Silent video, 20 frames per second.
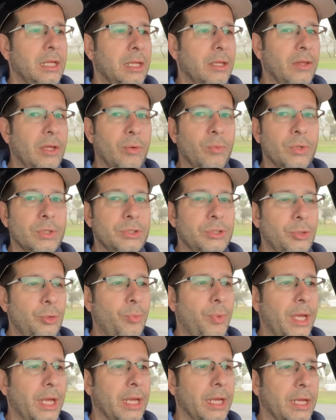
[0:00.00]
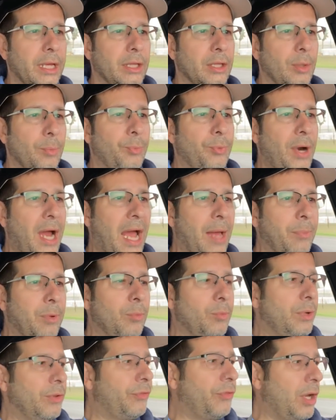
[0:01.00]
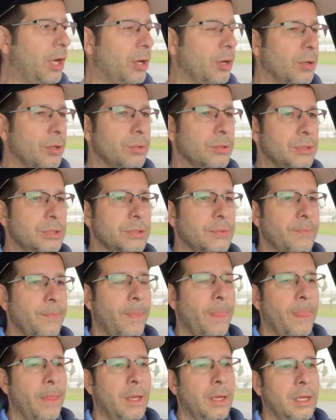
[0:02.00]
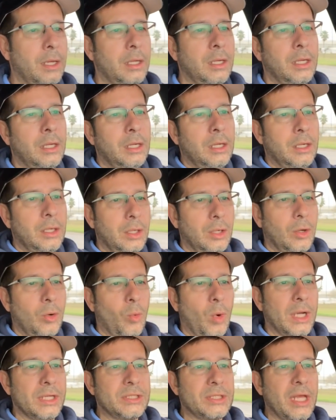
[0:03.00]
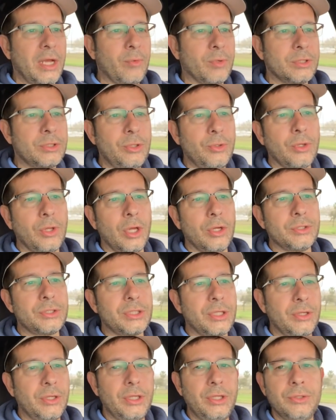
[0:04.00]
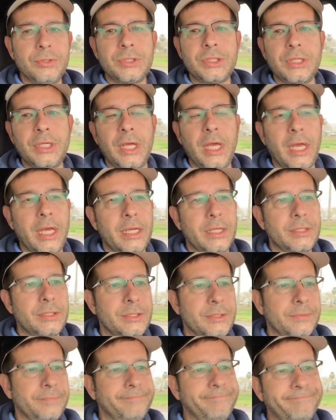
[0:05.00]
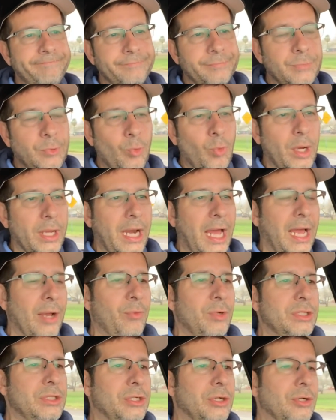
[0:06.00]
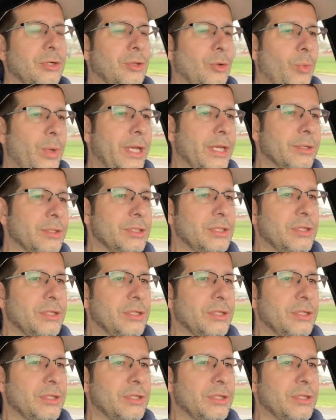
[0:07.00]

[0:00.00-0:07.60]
that were too big. And the problem with those was they were too close to the UCAs. When I would turn the wheel